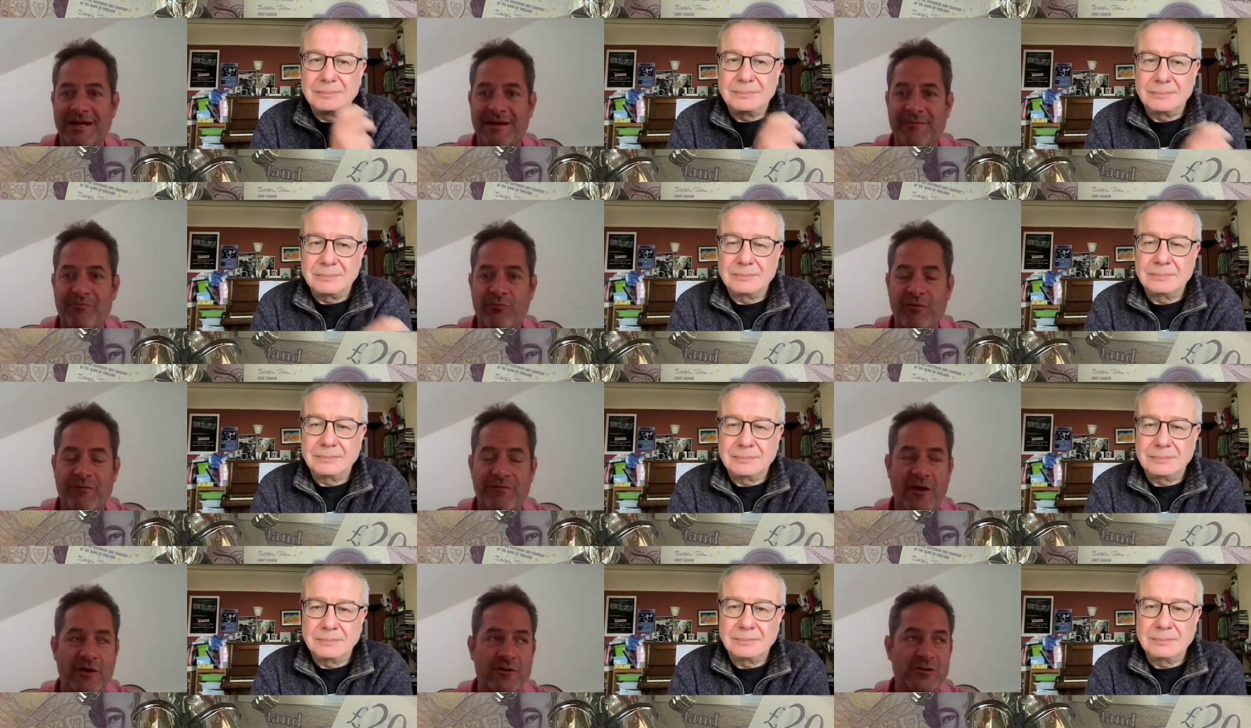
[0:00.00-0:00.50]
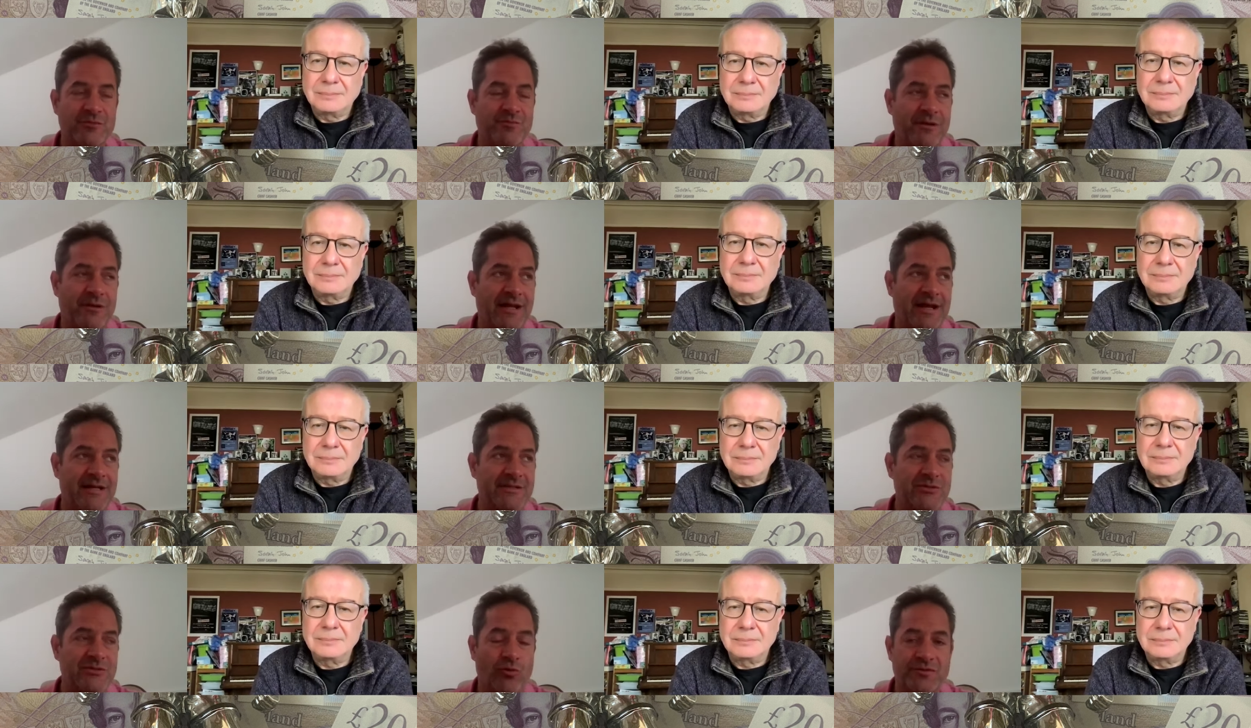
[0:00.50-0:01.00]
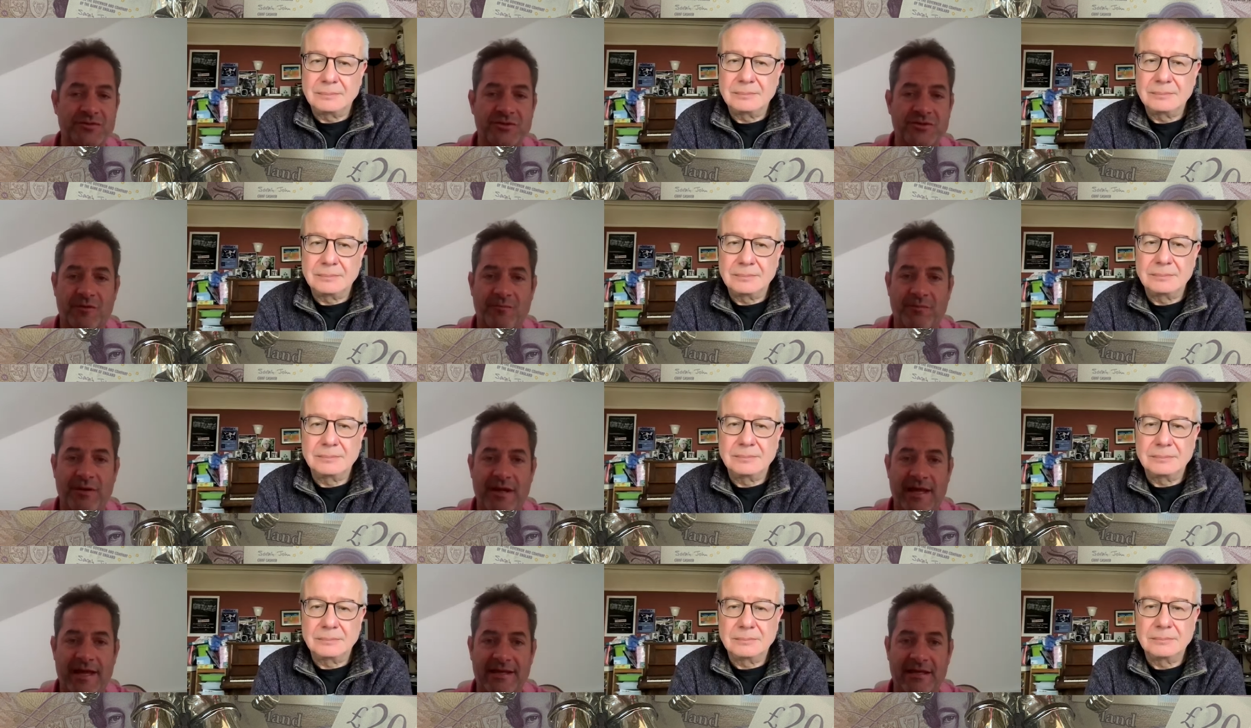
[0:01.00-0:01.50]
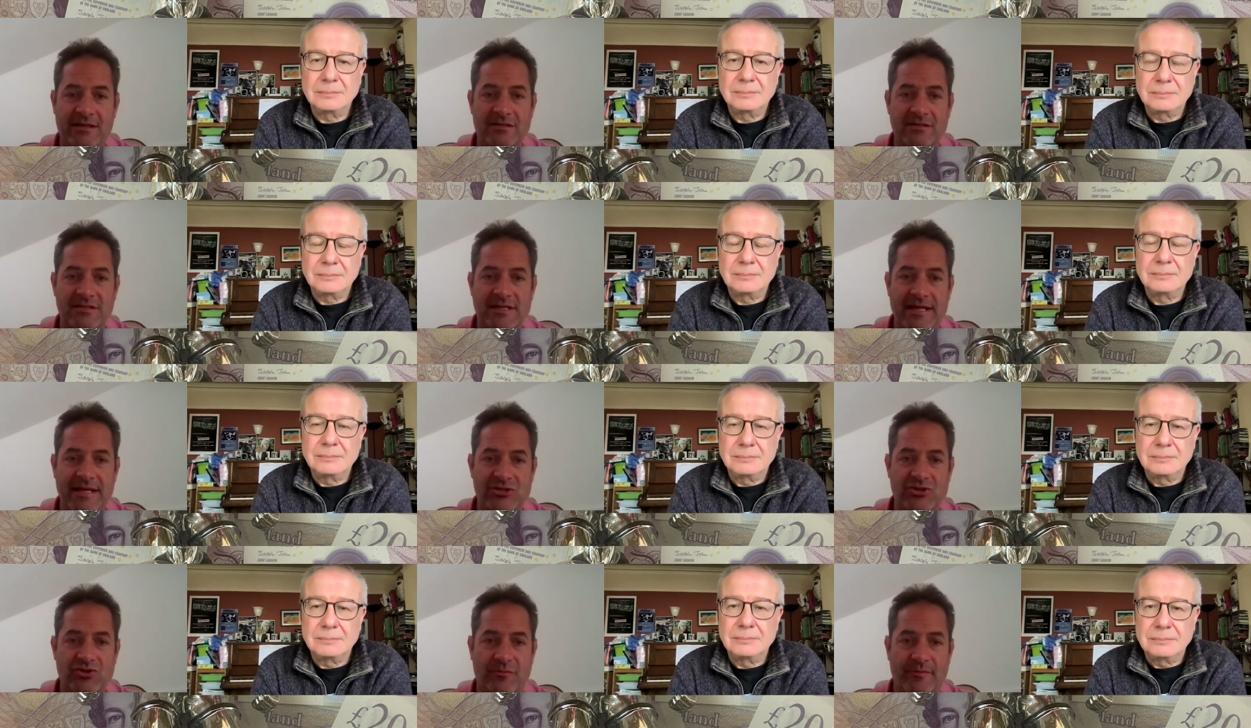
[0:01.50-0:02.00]
Speaker 1: um, with those players also playing
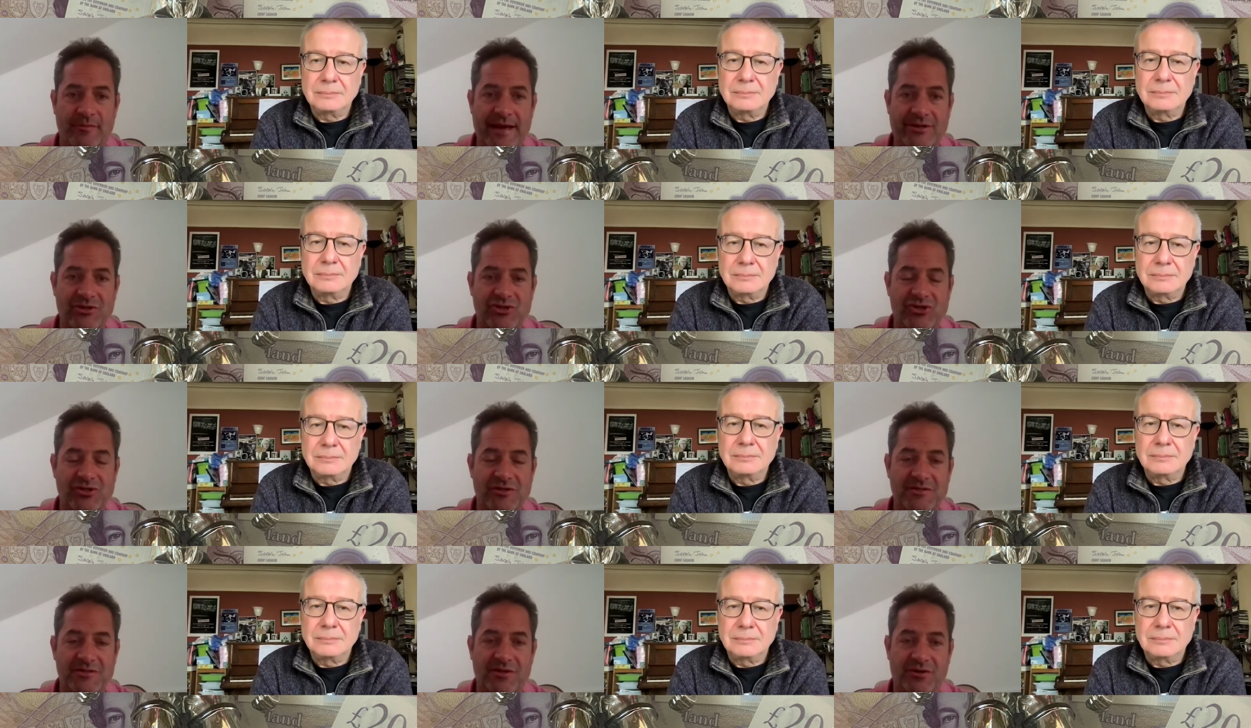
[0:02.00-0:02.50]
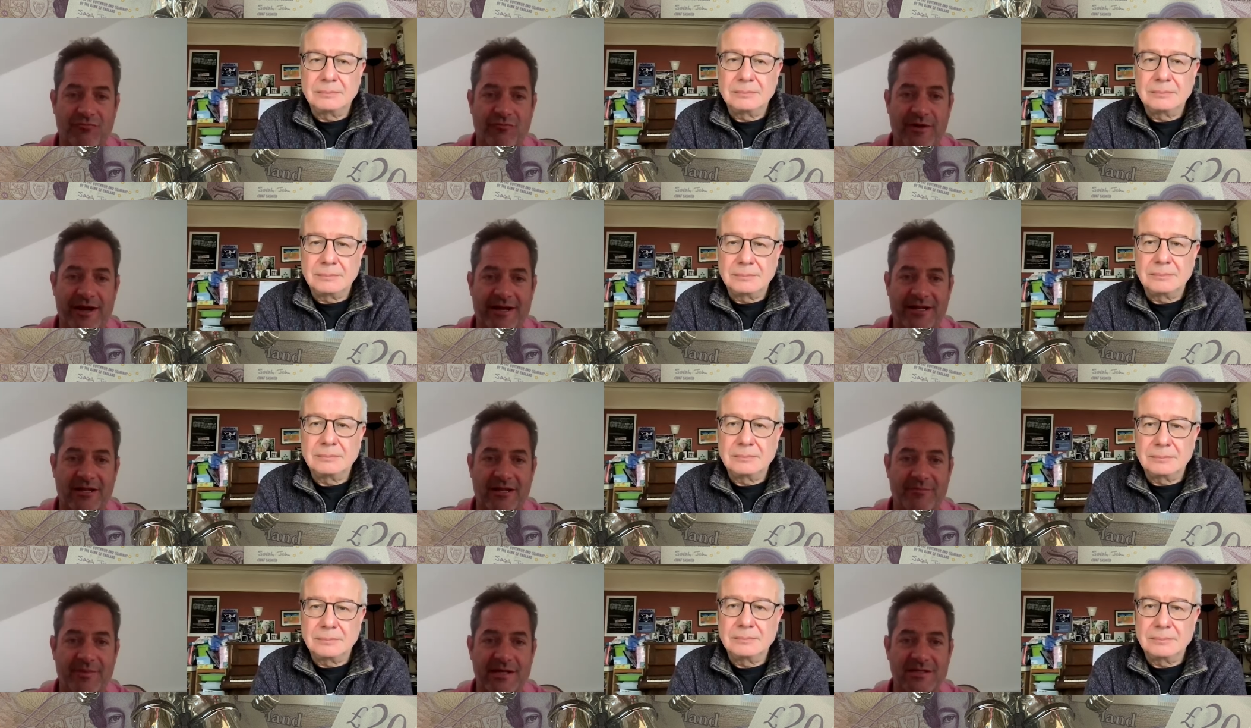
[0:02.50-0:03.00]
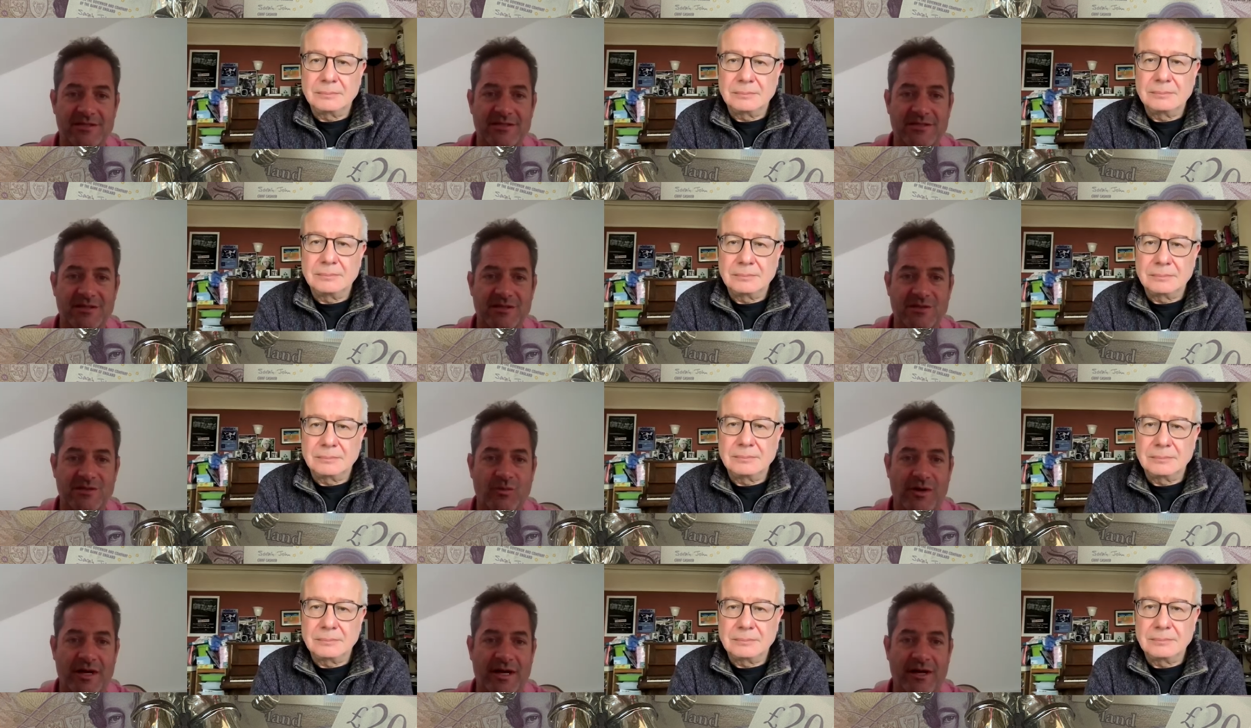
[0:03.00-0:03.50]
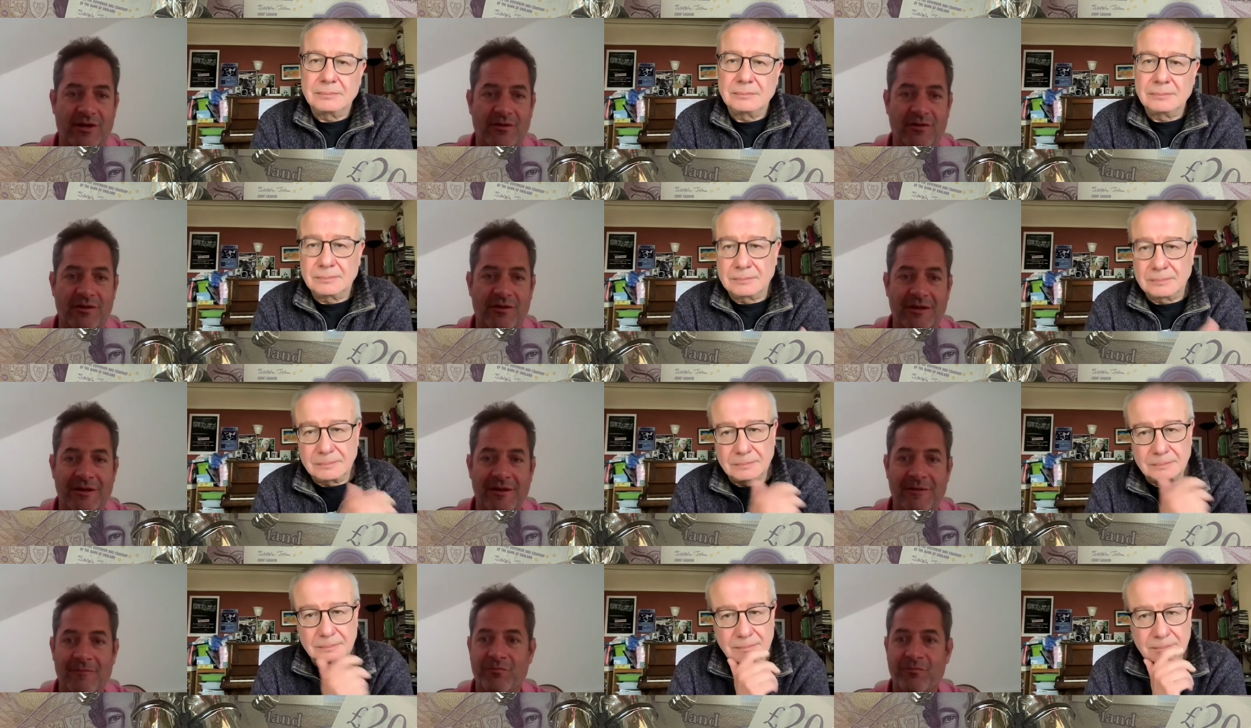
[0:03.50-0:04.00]
international matches on a regular basis as
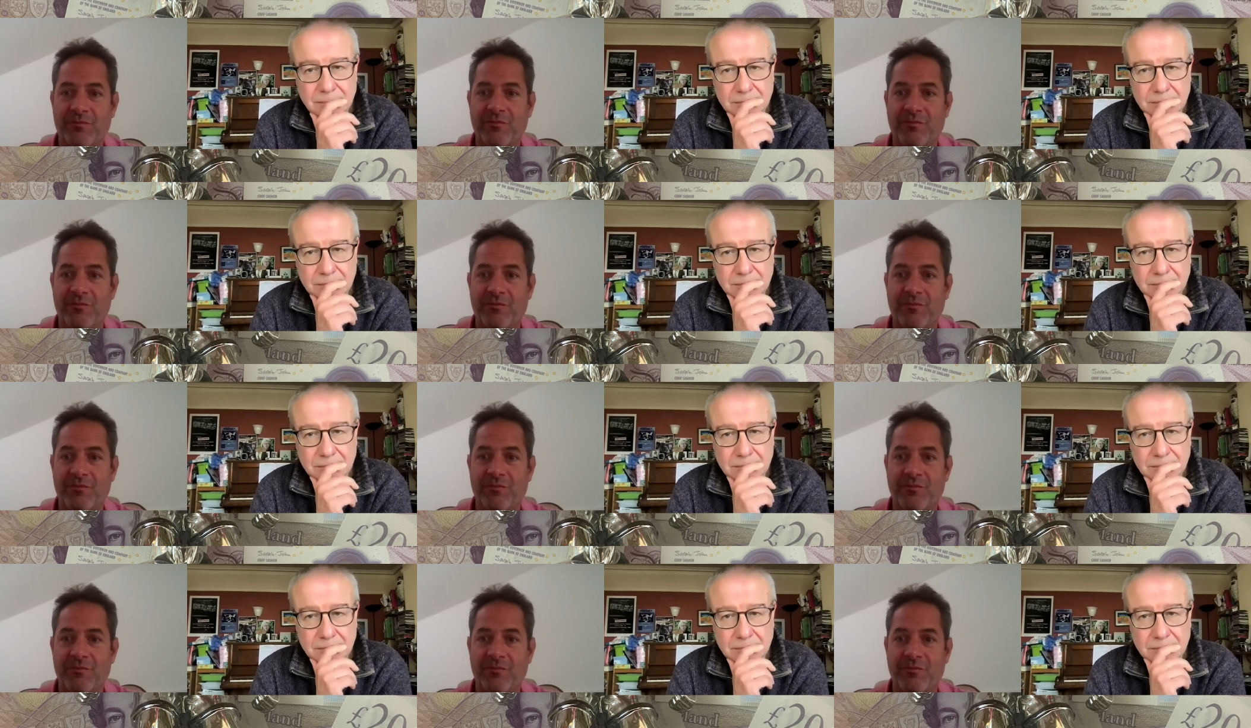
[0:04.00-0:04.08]
well,